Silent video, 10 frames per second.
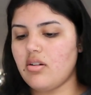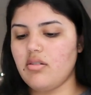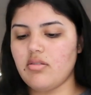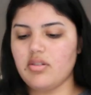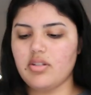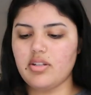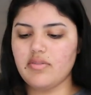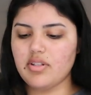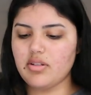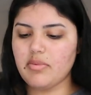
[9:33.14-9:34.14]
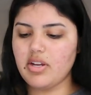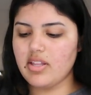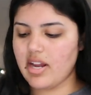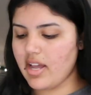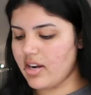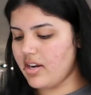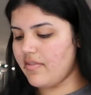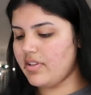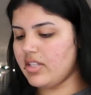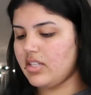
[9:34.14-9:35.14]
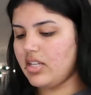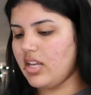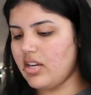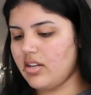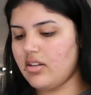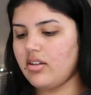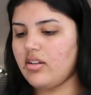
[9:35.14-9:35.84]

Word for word: Oh, there's even some here that I hadn't even seen.